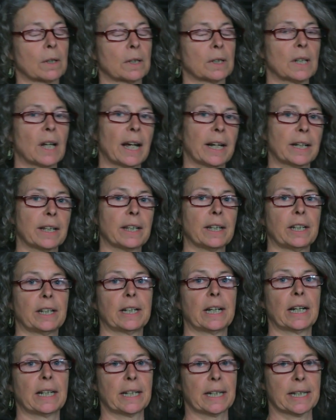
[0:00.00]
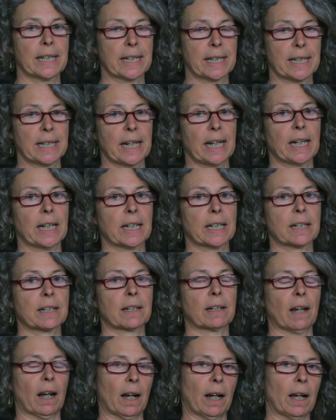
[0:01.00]
like the United
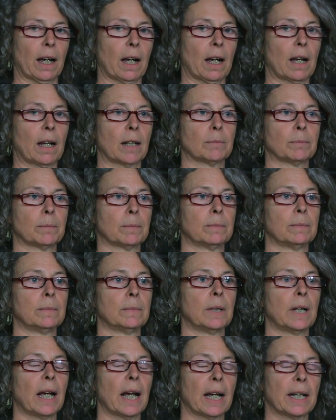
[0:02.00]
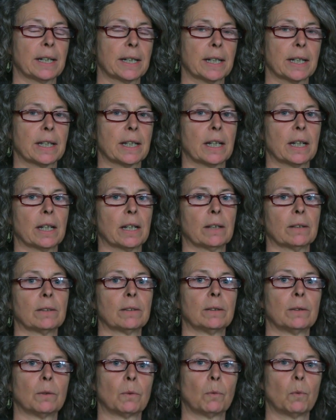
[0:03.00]
States um, and the
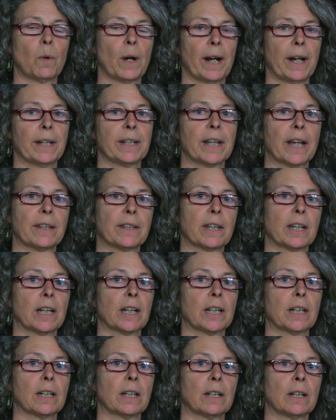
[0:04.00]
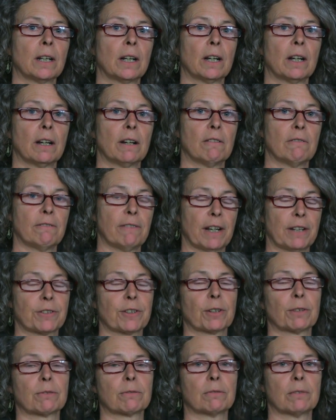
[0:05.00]
way that the
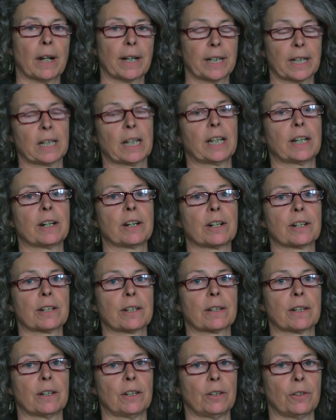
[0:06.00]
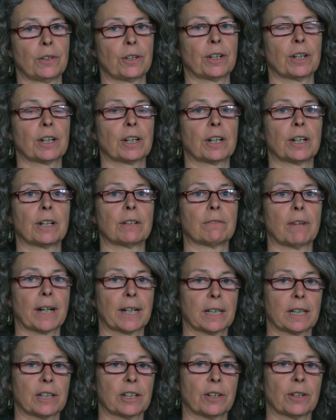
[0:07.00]
federal regulators, the Nuclear
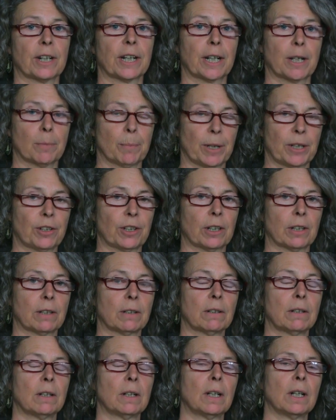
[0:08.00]
Regulatory Commission,